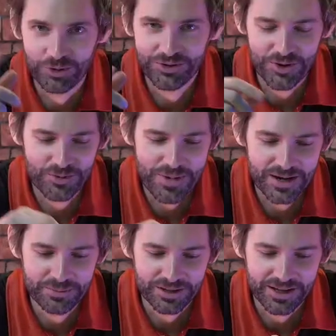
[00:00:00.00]
We'll circle
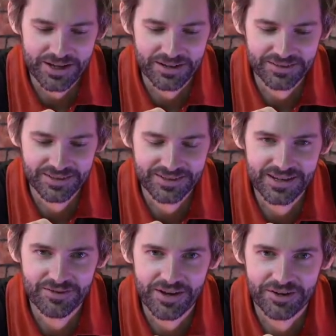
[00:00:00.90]
back a bit later to
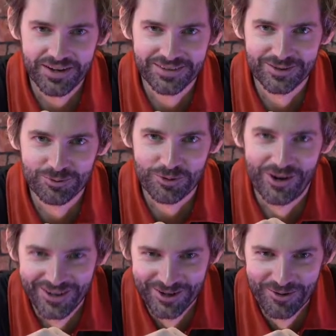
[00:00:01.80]
see if our guesses were